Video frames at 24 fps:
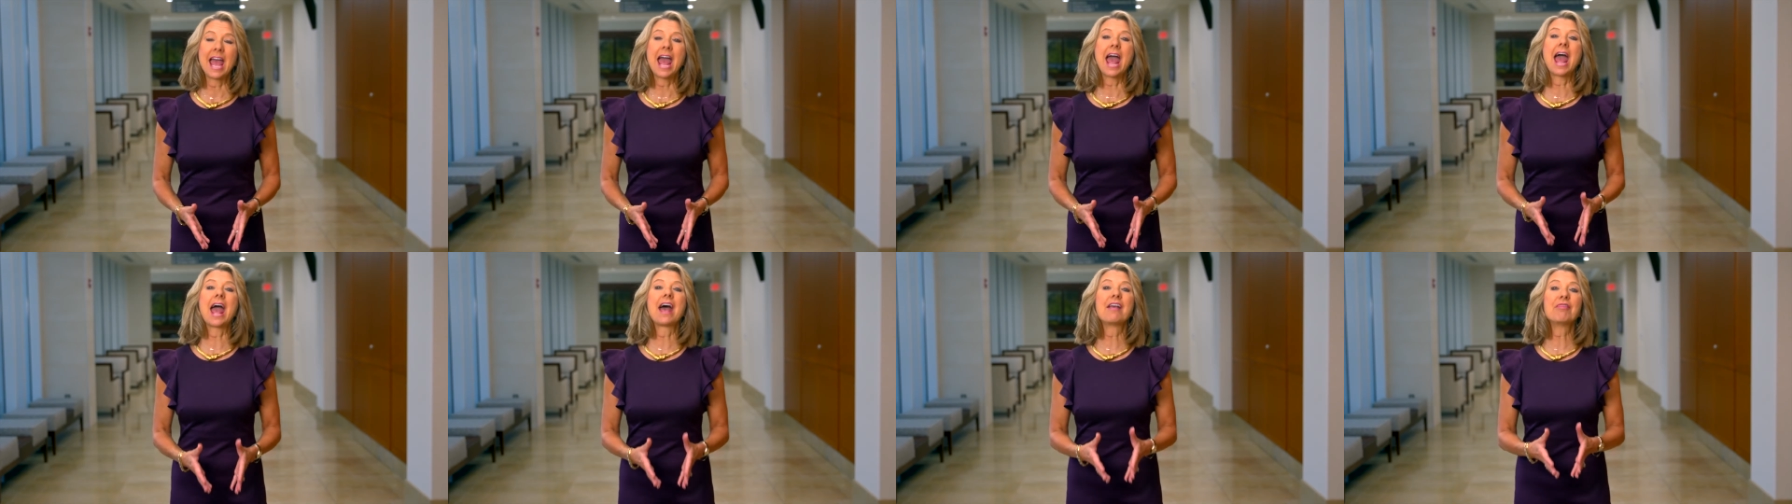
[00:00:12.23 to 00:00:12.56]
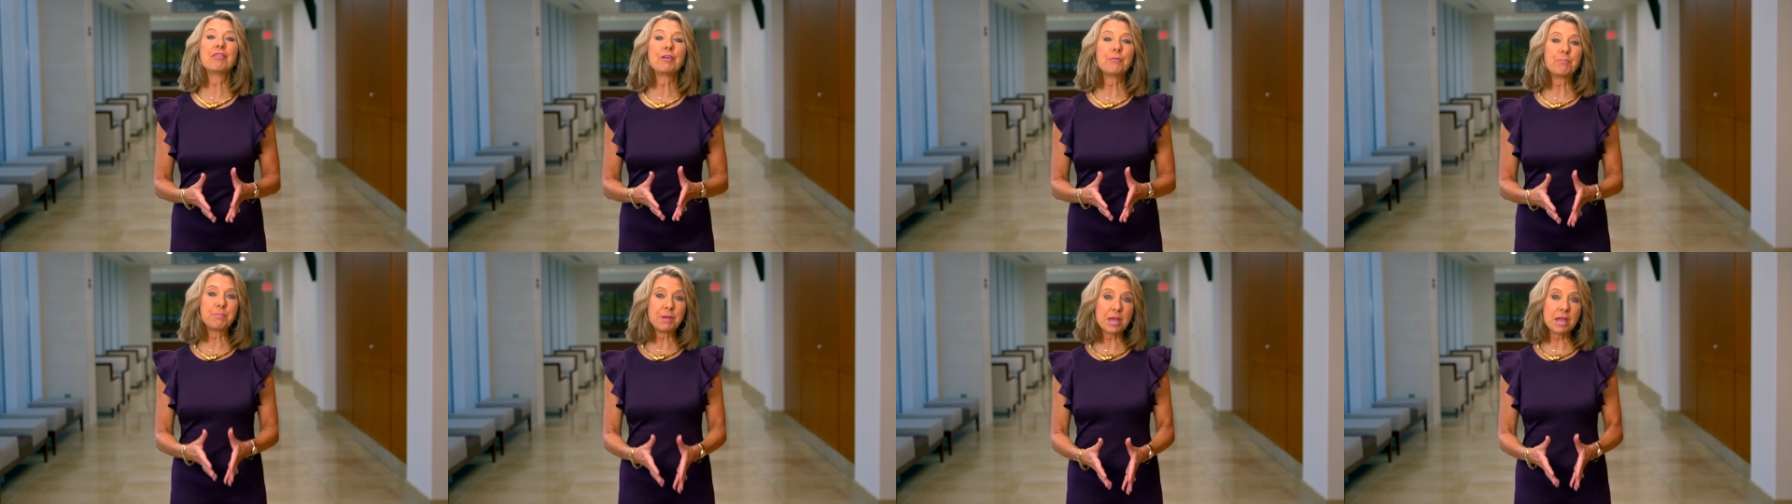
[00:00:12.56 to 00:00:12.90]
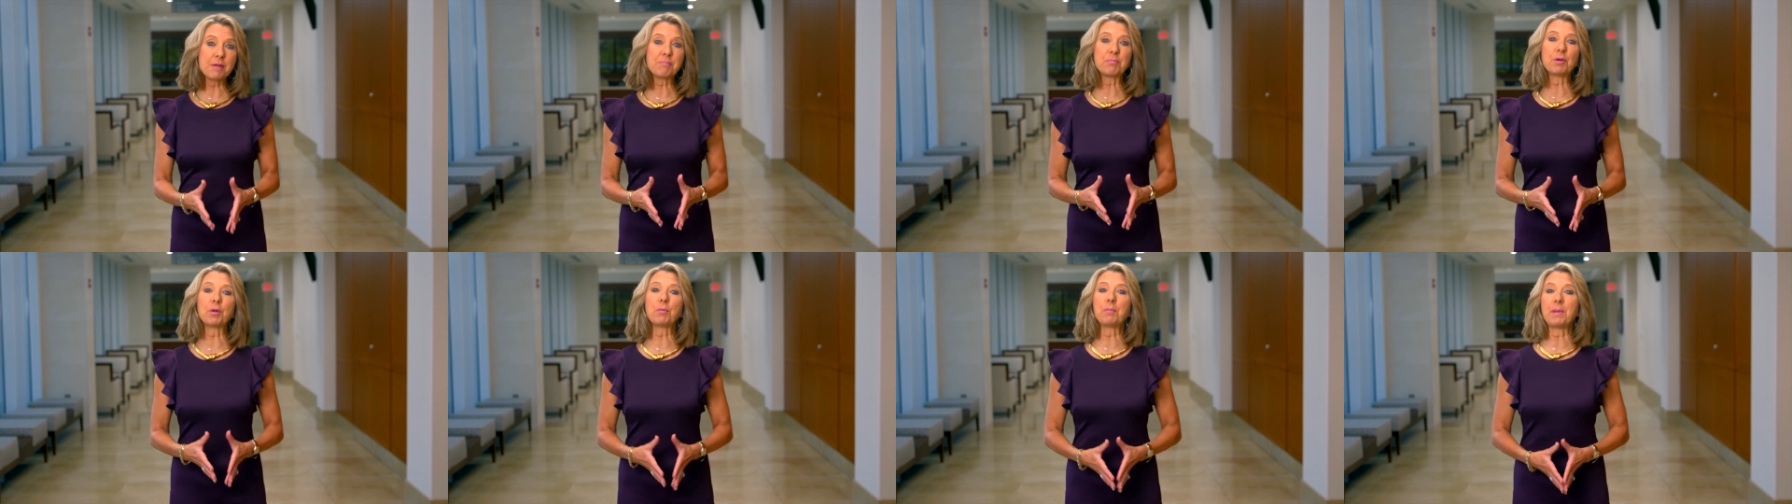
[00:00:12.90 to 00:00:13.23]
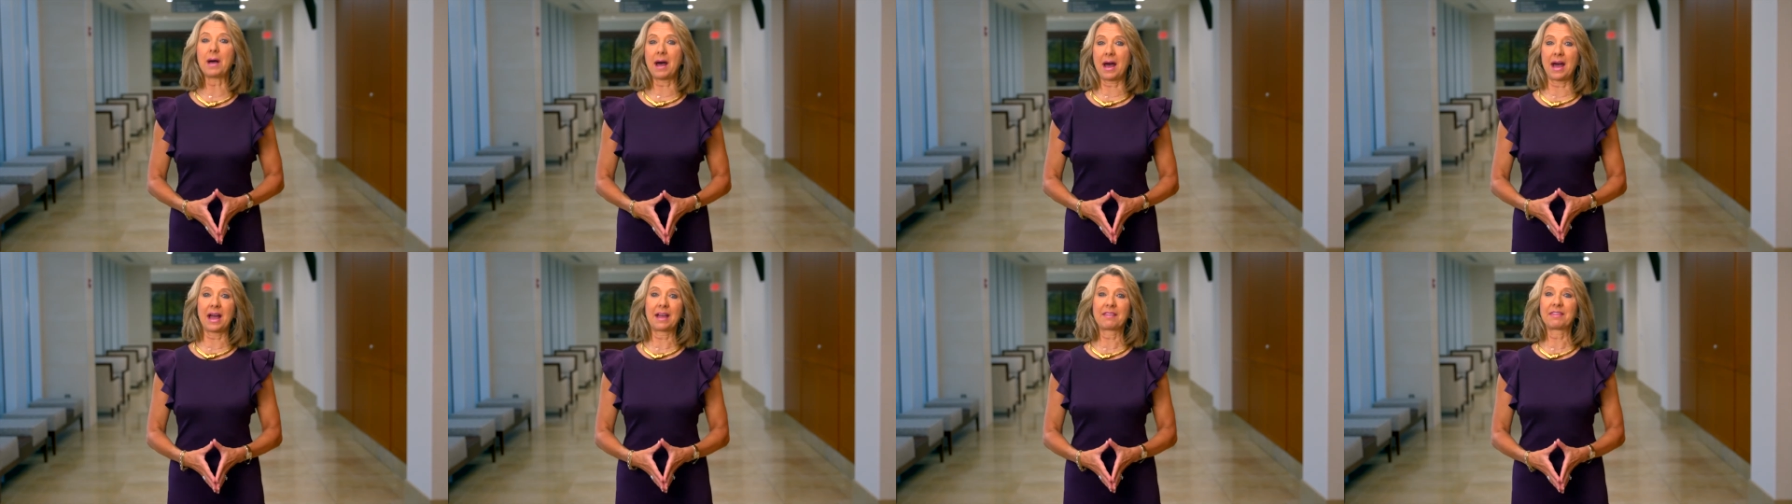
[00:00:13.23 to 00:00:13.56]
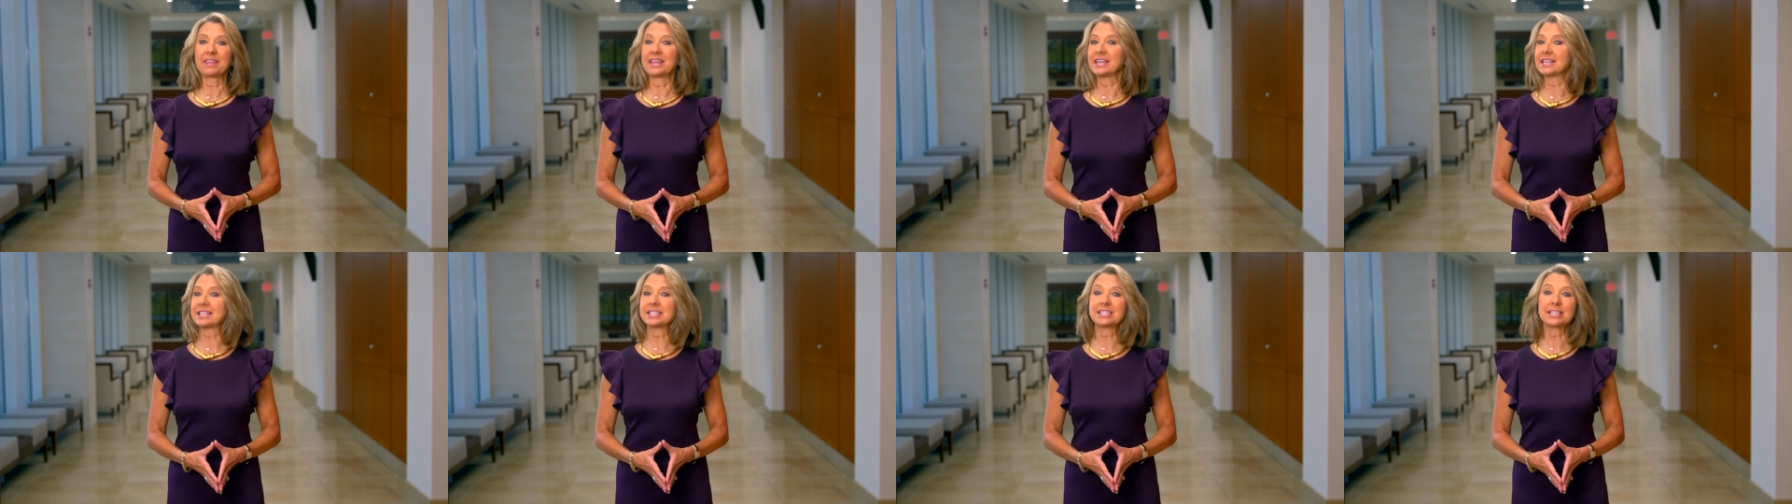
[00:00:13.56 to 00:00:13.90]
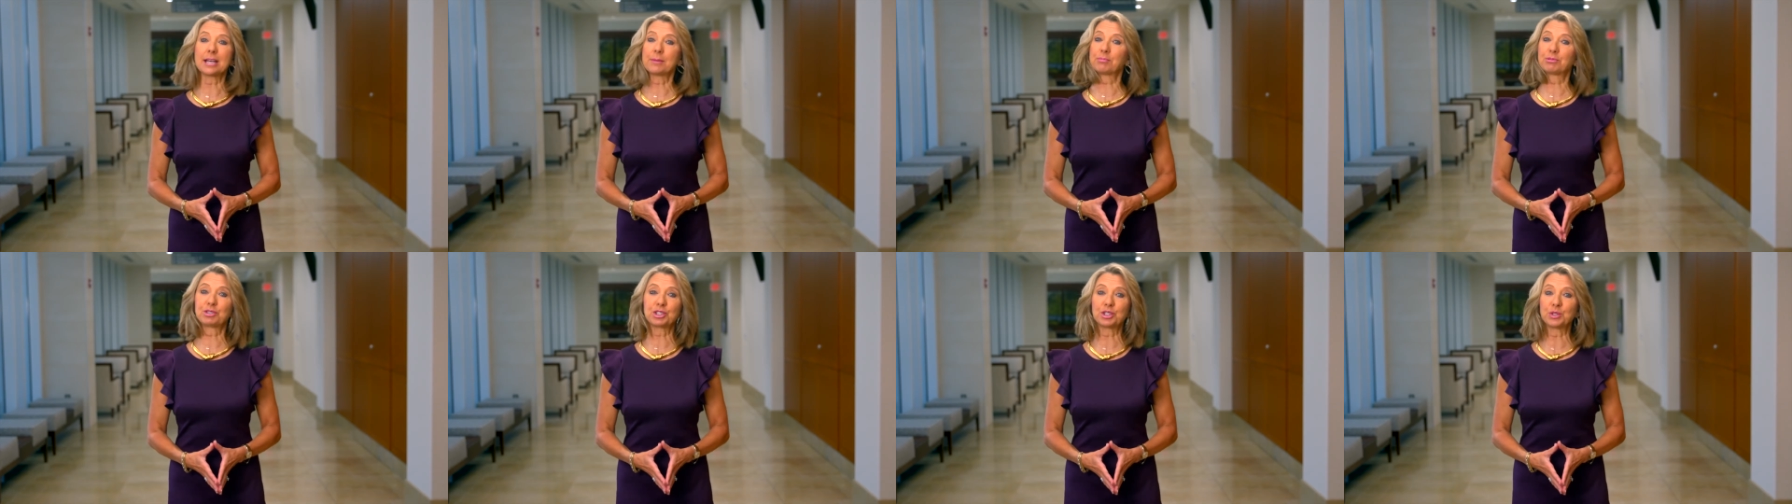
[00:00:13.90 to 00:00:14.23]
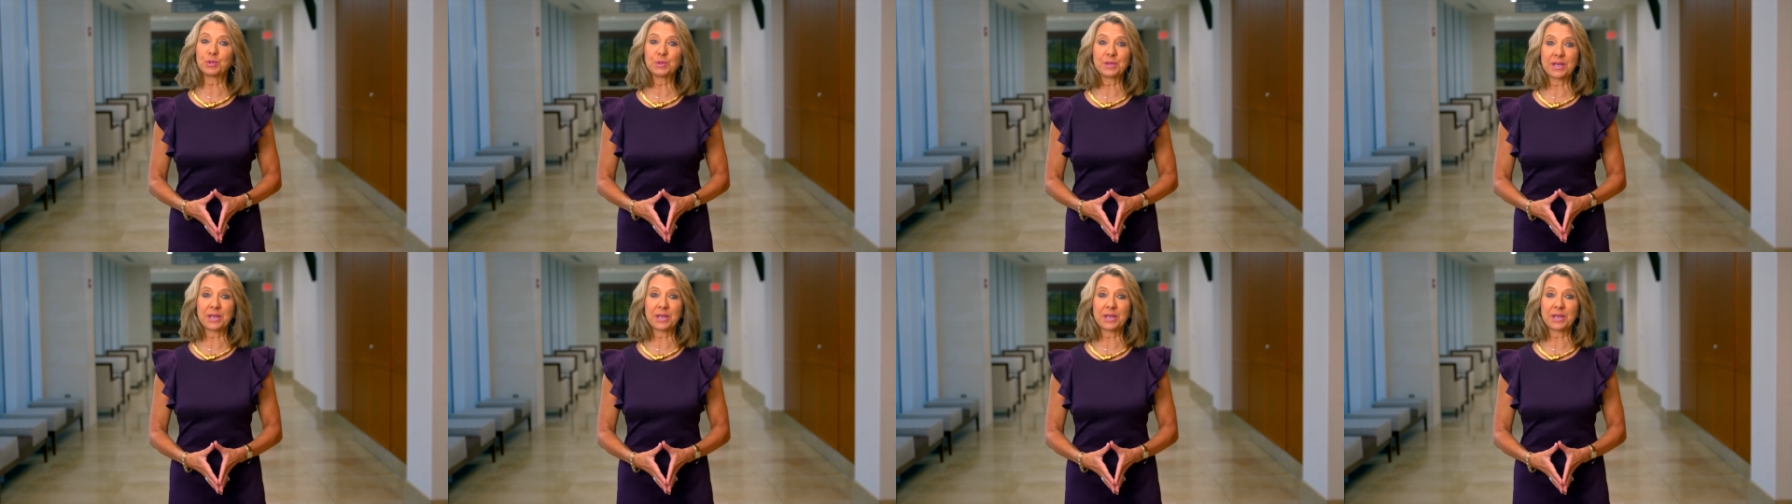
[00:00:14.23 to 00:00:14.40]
and the people behind the exceptional